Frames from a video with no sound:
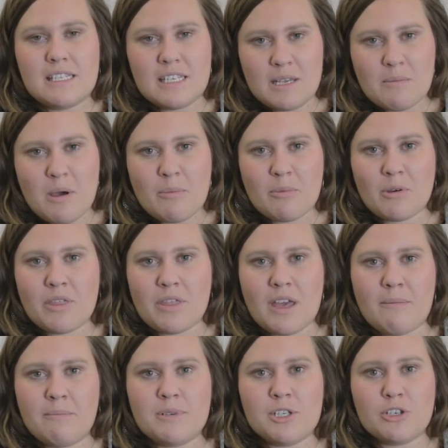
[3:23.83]
Team up with
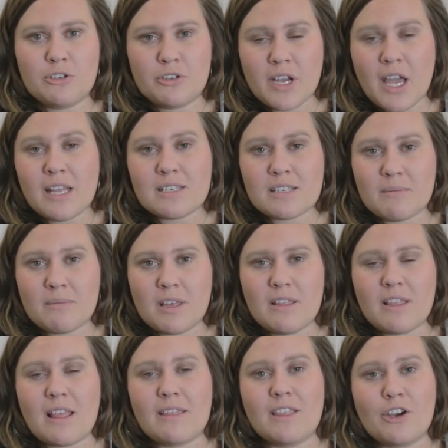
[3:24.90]
them to create
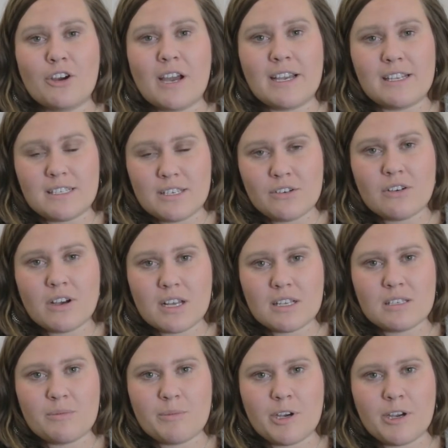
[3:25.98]
something that their ideal
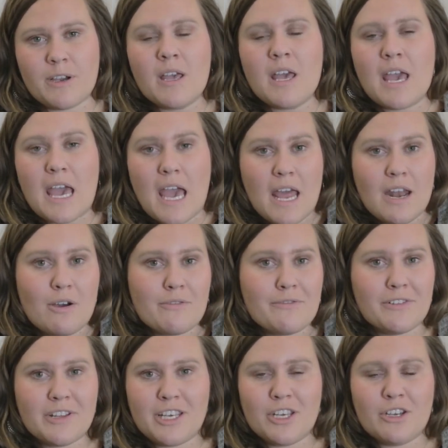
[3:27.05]
customer, and
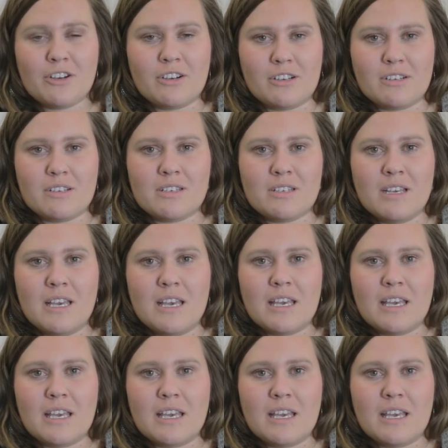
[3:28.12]
hopefully yours,